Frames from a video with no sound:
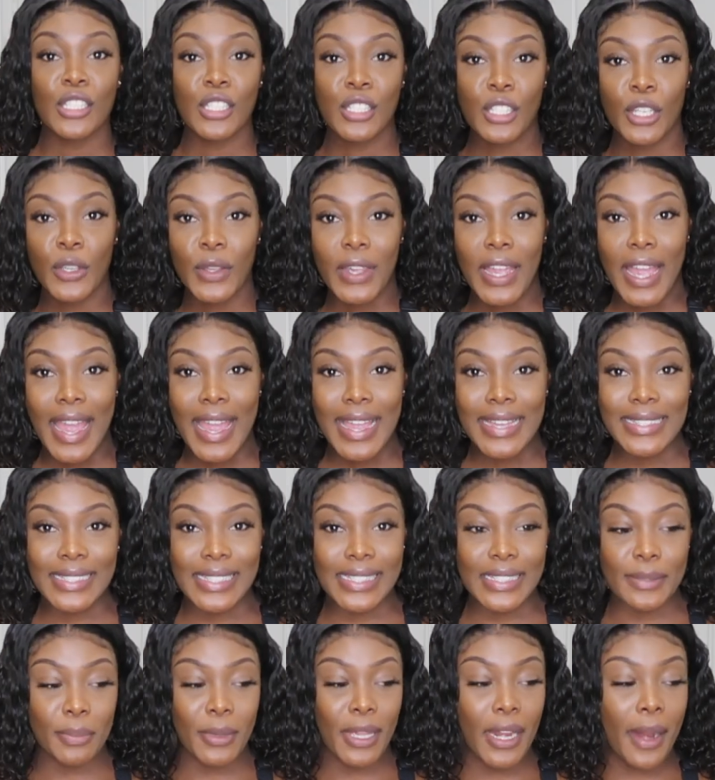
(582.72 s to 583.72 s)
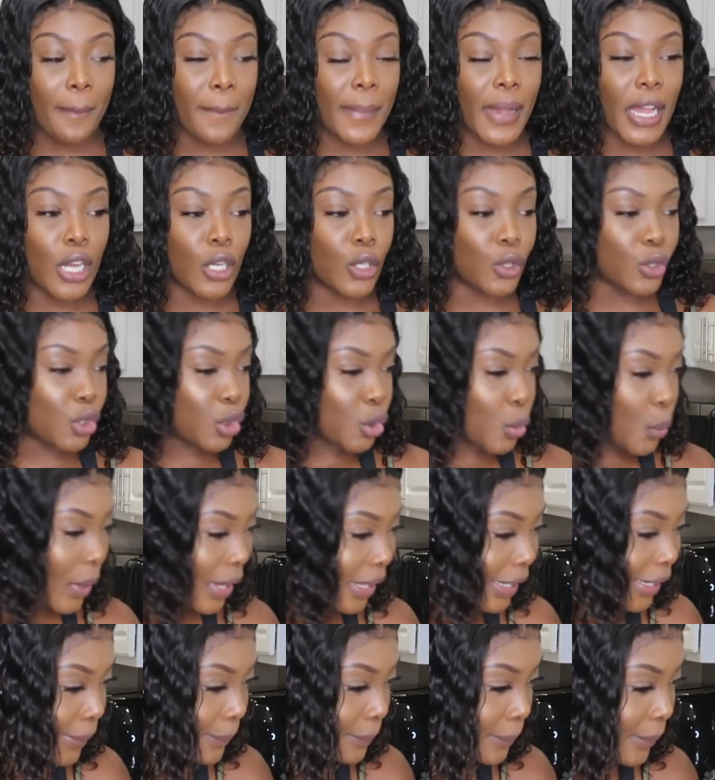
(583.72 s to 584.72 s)
So you guys, it's been about
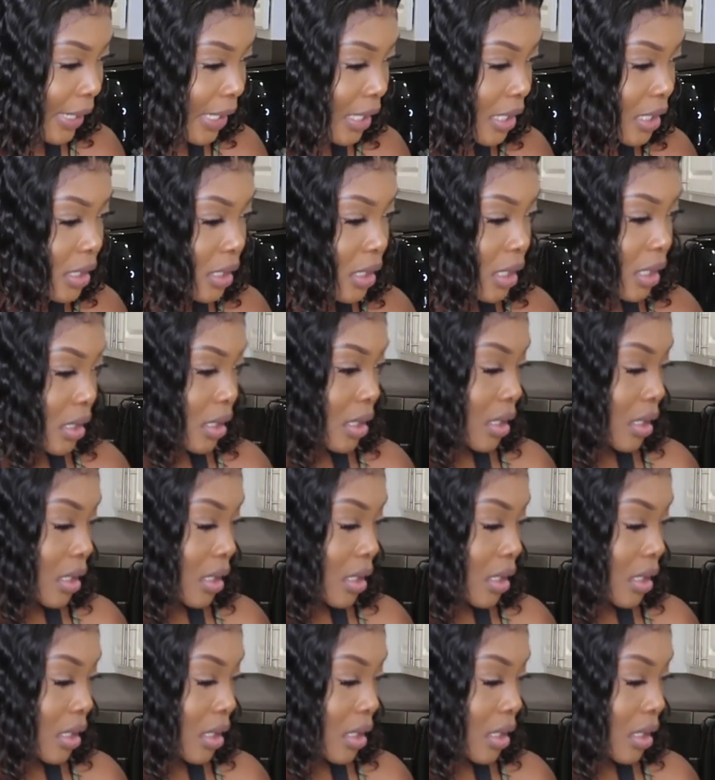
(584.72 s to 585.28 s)
20 minutes or